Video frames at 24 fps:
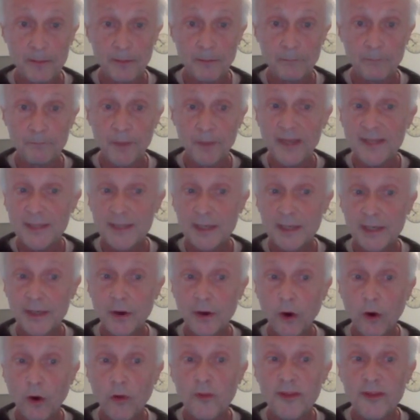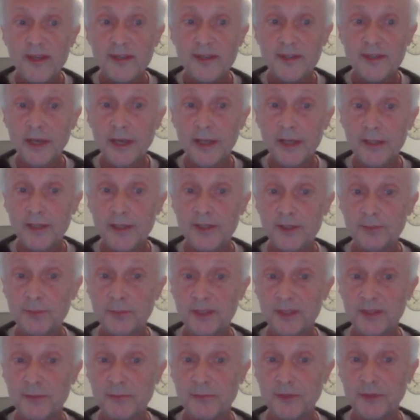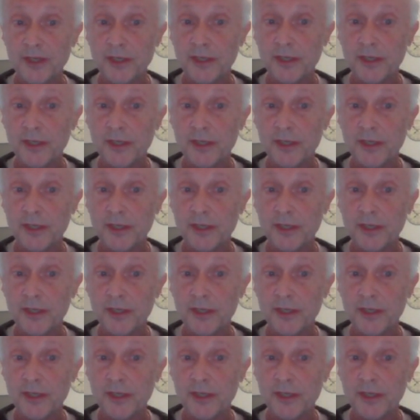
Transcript: Basically, all these AD-specific